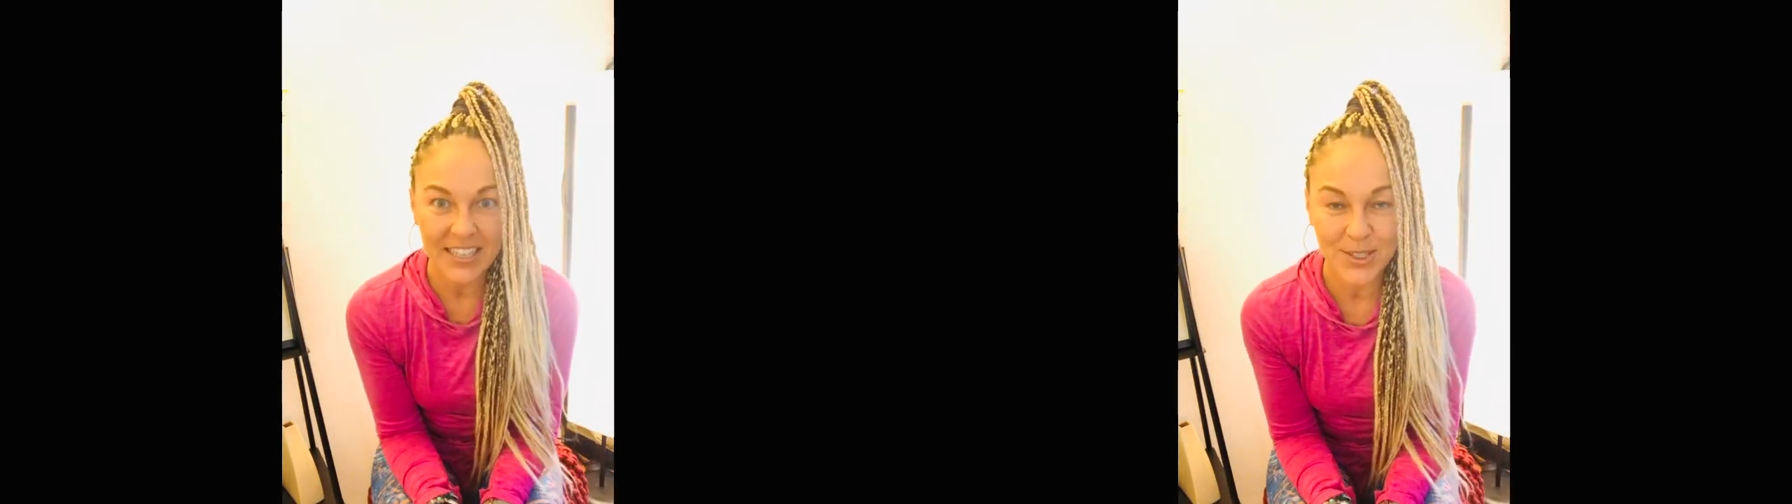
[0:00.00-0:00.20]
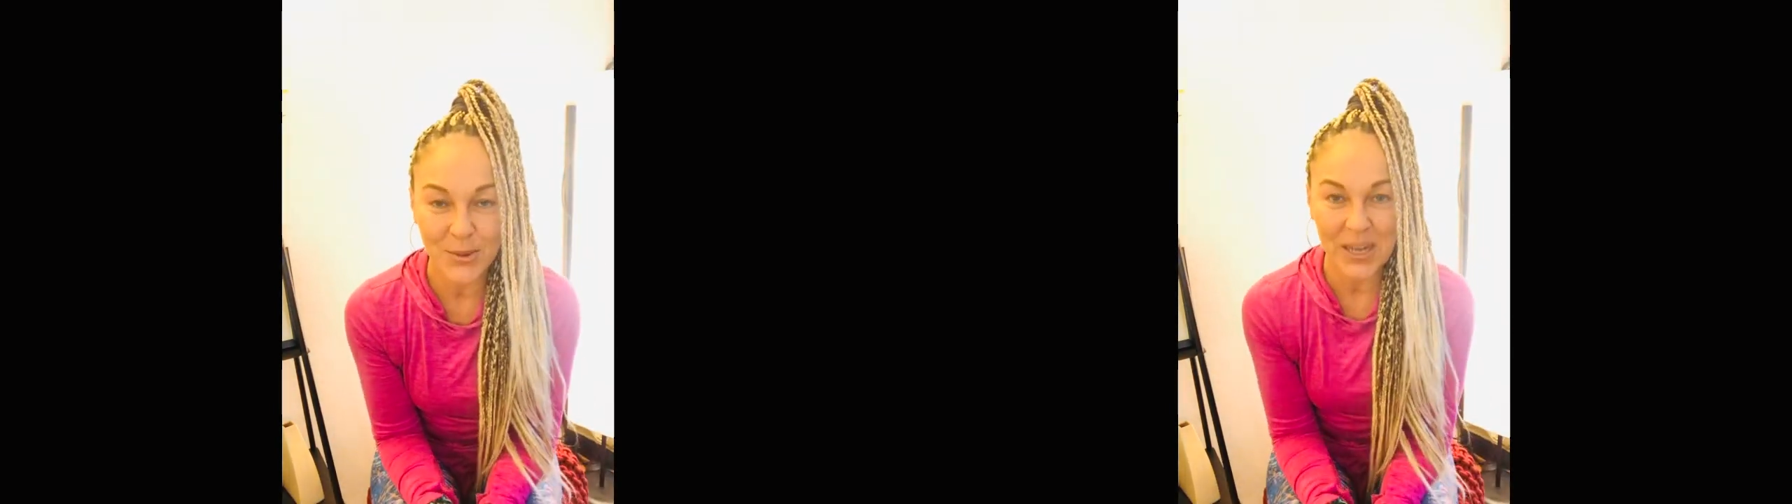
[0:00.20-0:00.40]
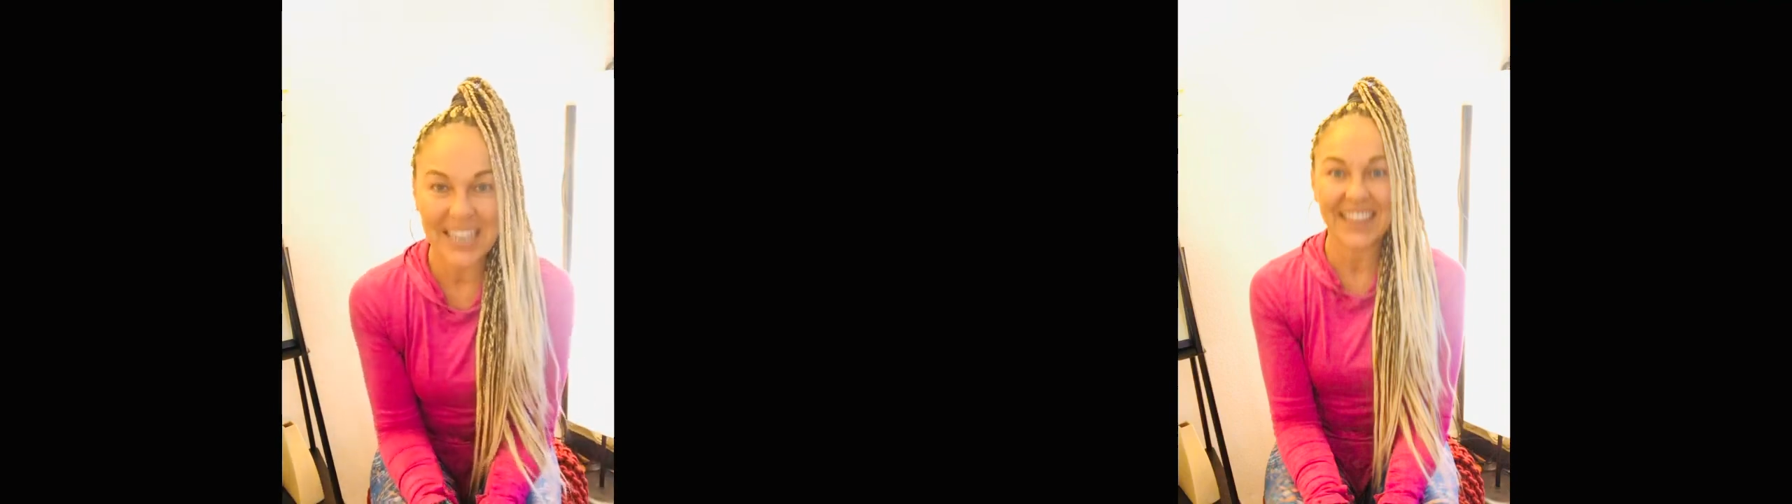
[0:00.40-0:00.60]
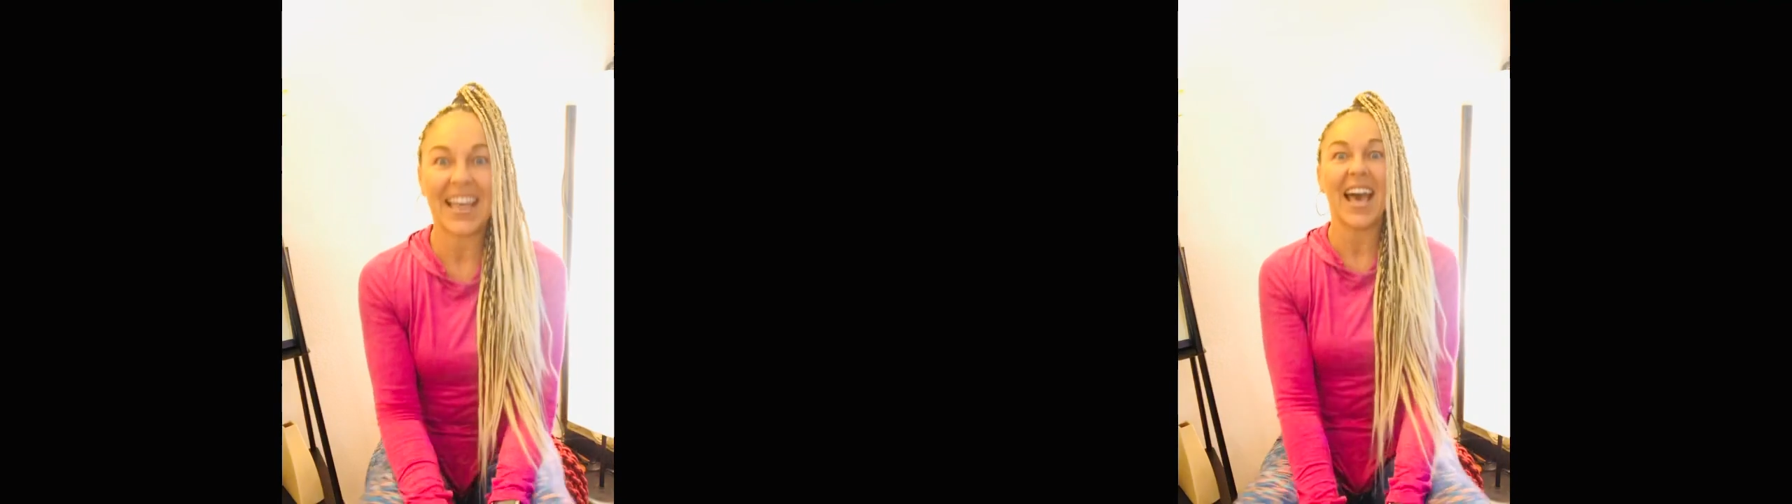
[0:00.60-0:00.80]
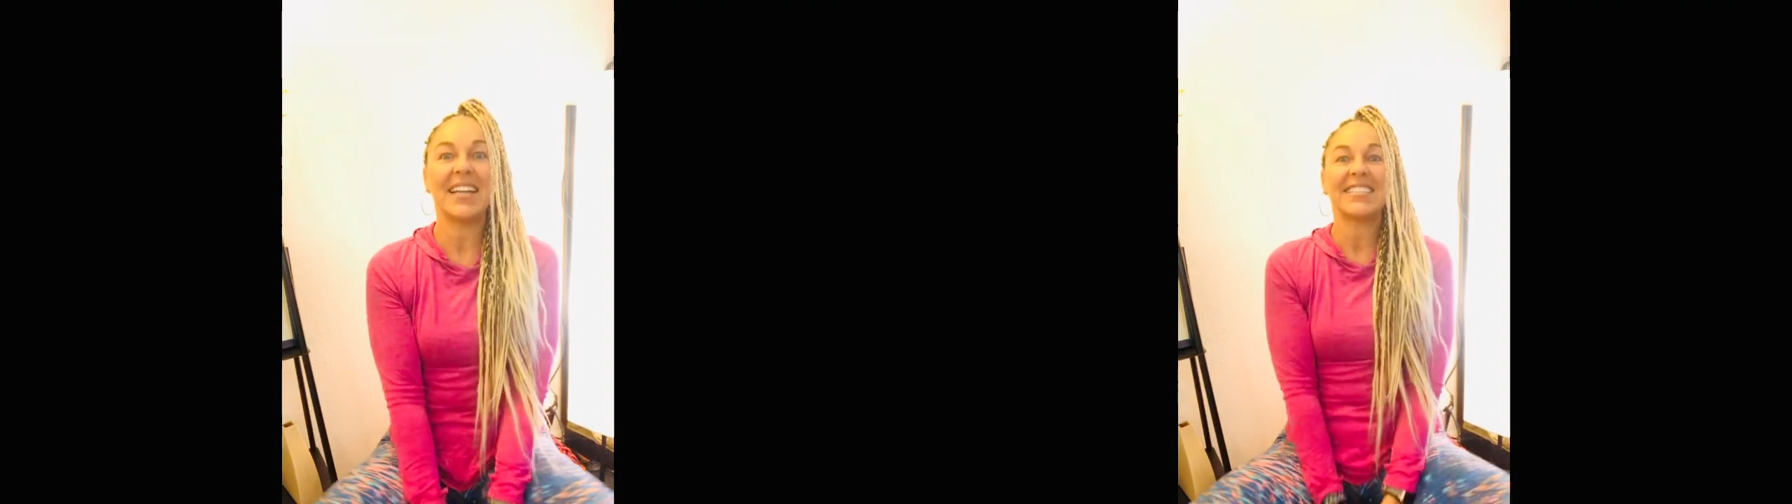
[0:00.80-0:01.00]
already
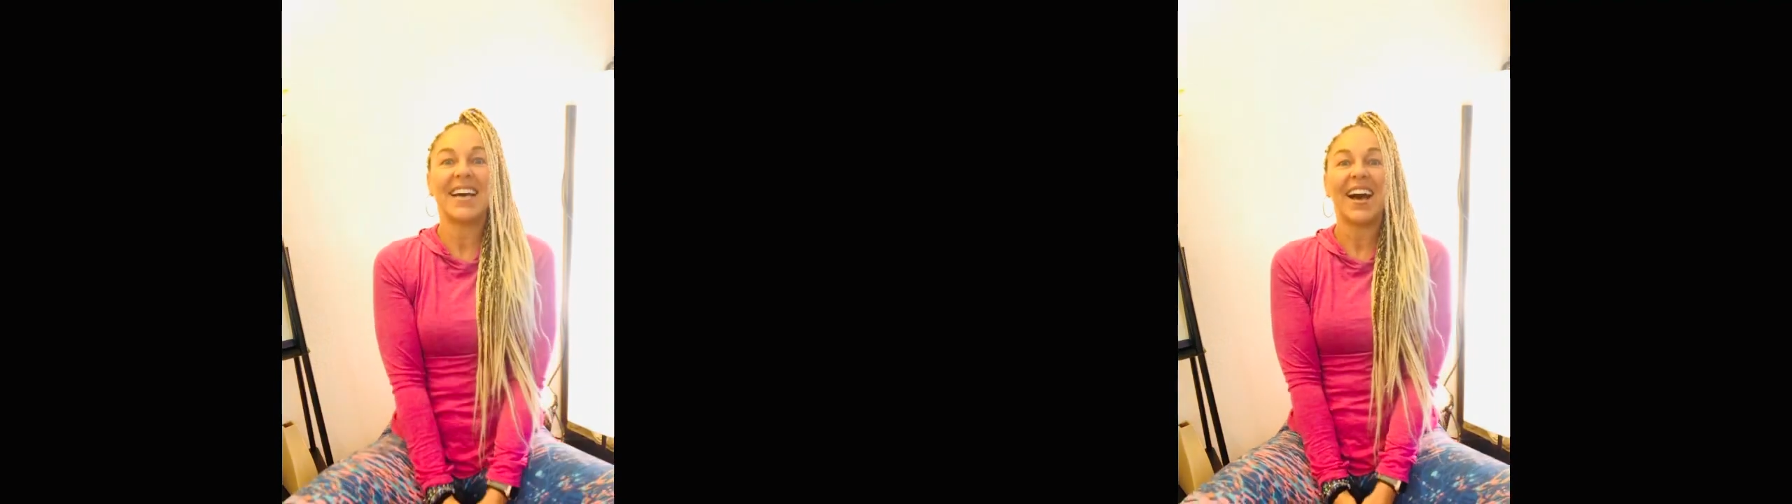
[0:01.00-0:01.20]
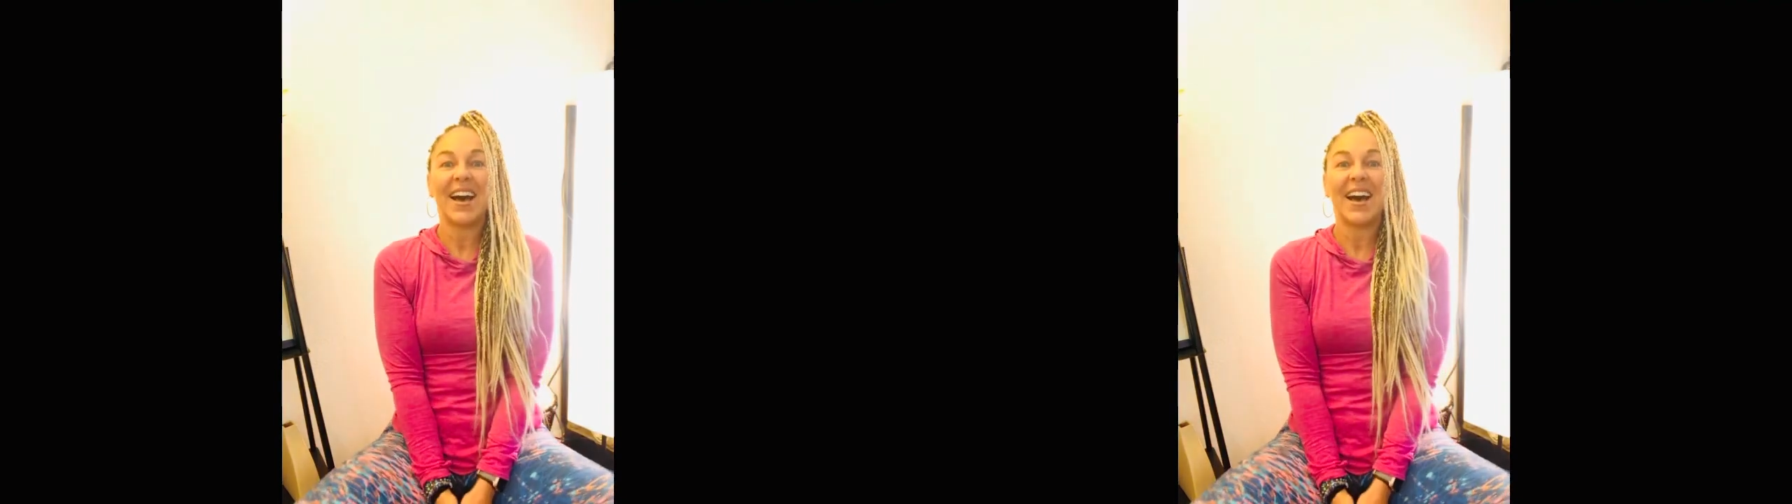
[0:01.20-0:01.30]
that time.